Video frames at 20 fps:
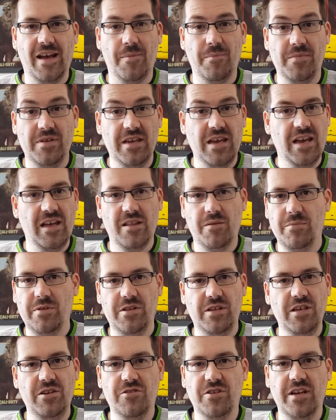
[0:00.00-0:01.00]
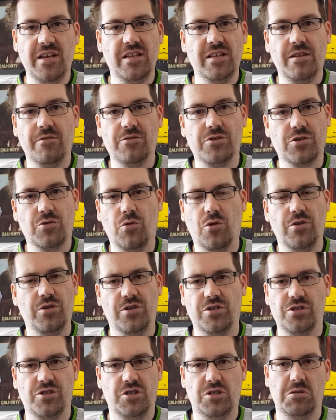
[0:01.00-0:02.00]
yeah, I mean the United now squad
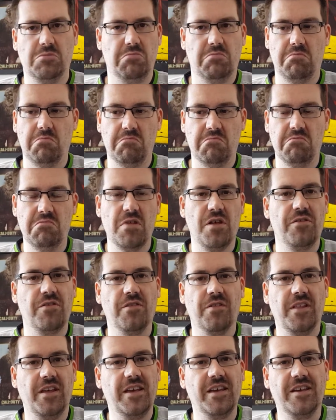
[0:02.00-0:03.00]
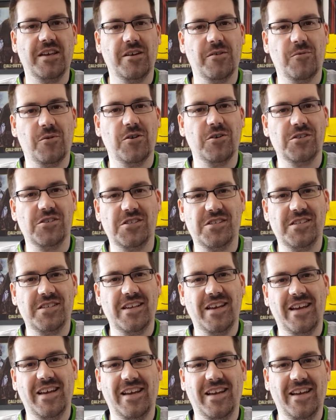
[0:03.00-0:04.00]
is nothing like it was
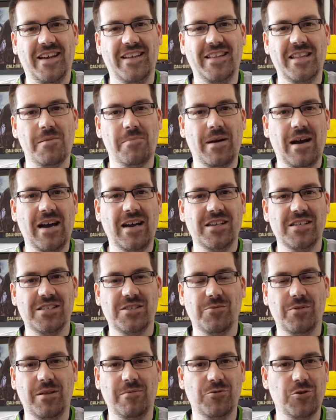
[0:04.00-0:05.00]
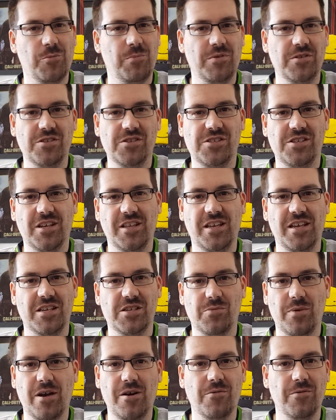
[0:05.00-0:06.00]
in the past, with them dropping Silly as
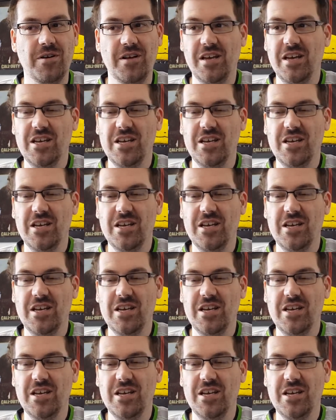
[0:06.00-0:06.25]
well.